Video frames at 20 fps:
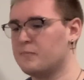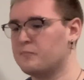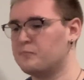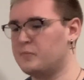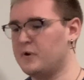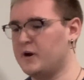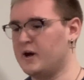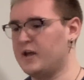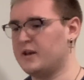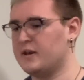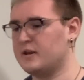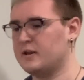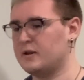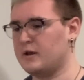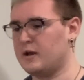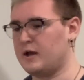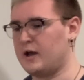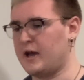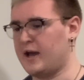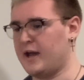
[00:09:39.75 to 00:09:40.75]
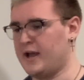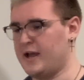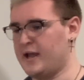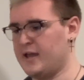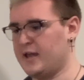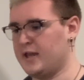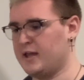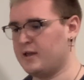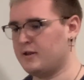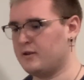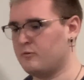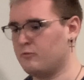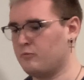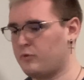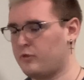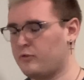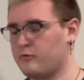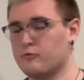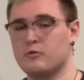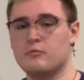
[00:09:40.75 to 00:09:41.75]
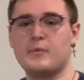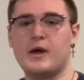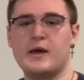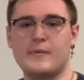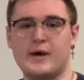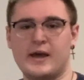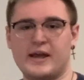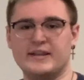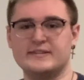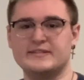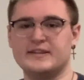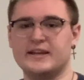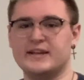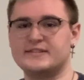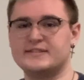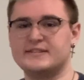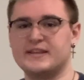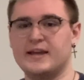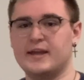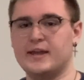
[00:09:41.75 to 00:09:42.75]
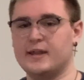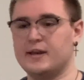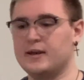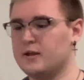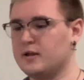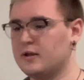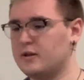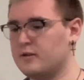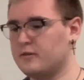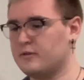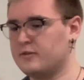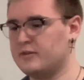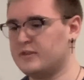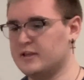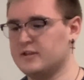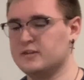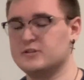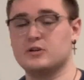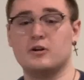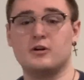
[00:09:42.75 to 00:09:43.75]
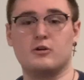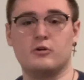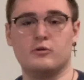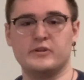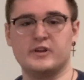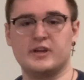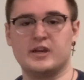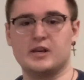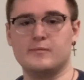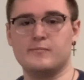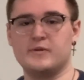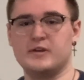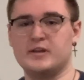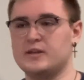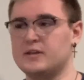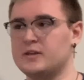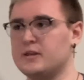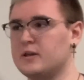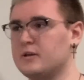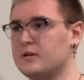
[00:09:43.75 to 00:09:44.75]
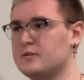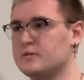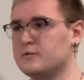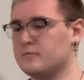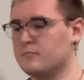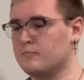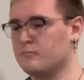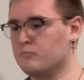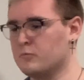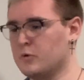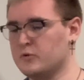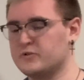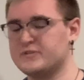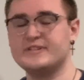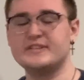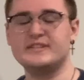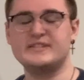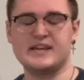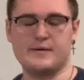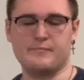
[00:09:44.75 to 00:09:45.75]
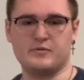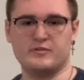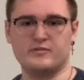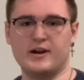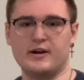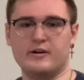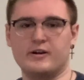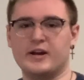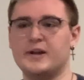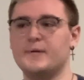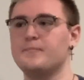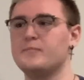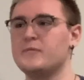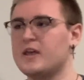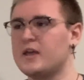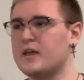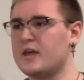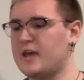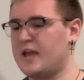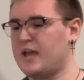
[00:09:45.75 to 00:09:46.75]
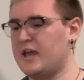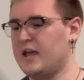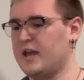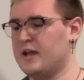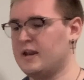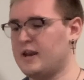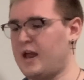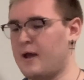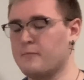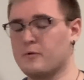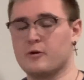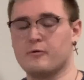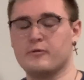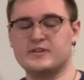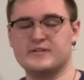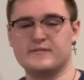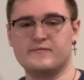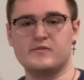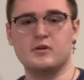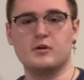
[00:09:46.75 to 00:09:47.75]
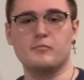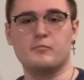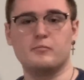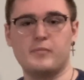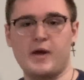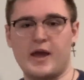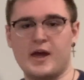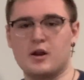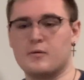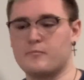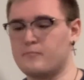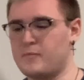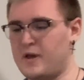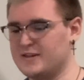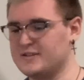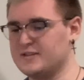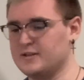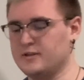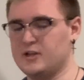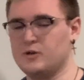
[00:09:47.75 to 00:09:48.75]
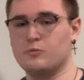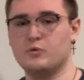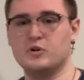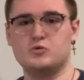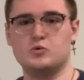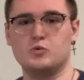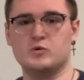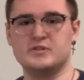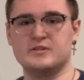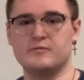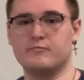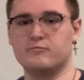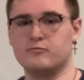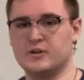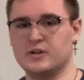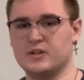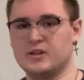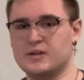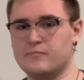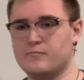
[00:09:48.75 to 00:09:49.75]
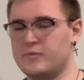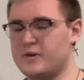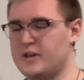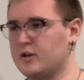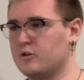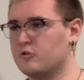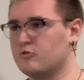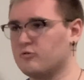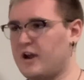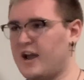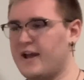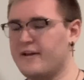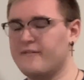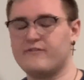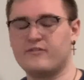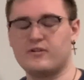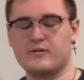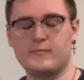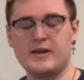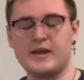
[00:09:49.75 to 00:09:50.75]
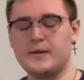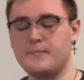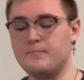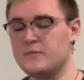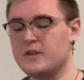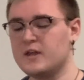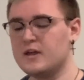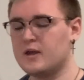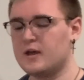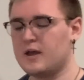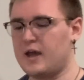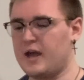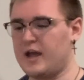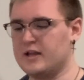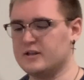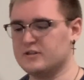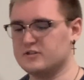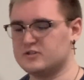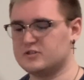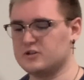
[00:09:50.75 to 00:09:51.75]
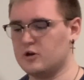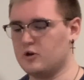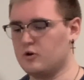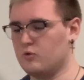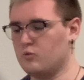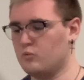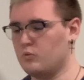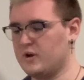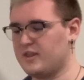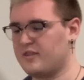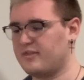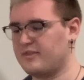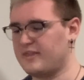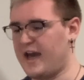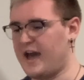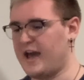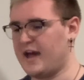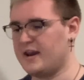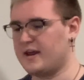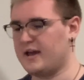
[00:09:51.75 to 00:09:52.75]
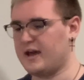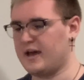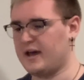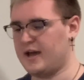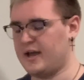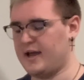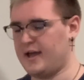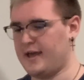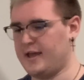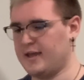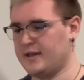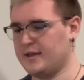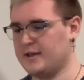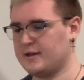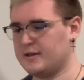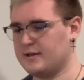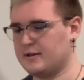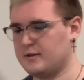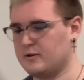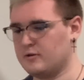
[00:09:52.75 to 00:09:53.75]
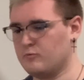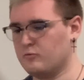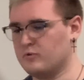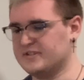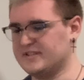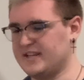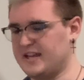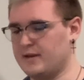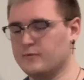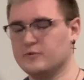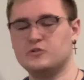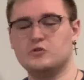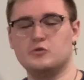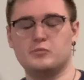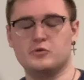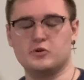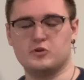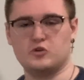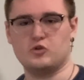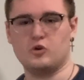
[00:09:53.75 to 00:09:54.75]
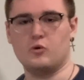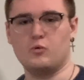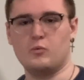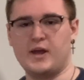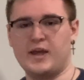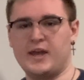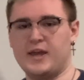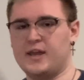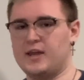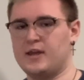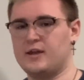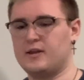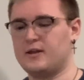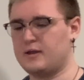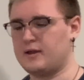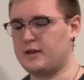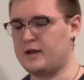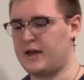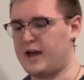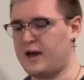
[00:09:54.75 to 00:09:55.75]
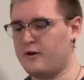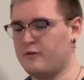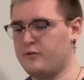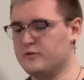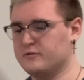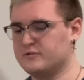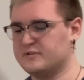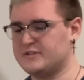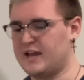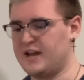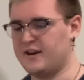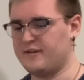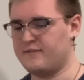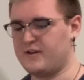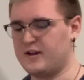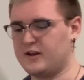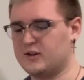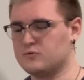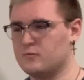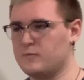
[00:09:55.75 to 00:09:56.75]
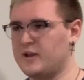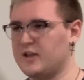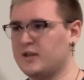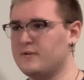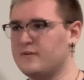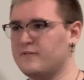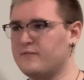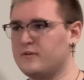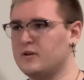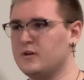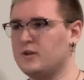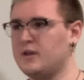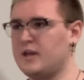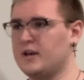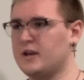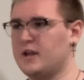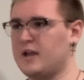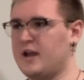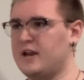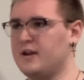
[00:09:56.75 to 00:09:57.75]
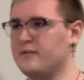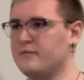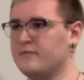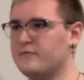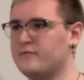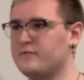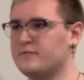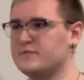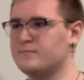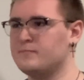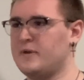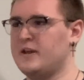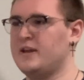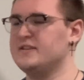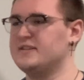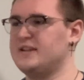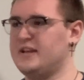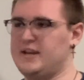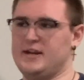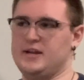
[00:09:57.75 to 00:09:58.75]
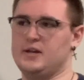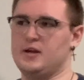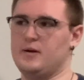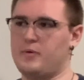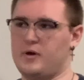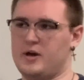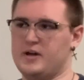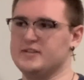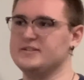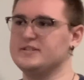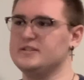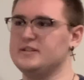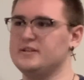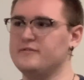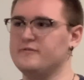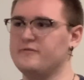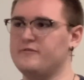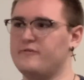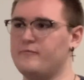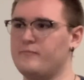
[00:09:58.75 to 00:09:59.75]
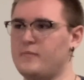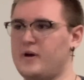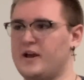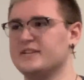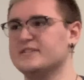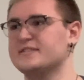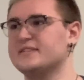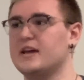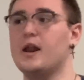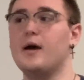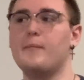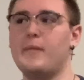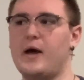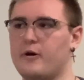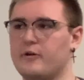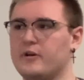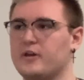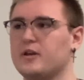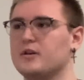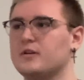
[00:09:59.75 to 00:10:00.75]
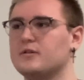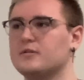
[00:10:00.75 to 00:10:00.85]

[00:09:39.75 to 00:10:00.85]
but I, through my mindset, said these are only going to be mostly temporary, and I'm going to feel better mentally, which was a really big drive for me. And so with that, I was able to push away how those side effects were making me feel and kind of maintain a positive mindset about it.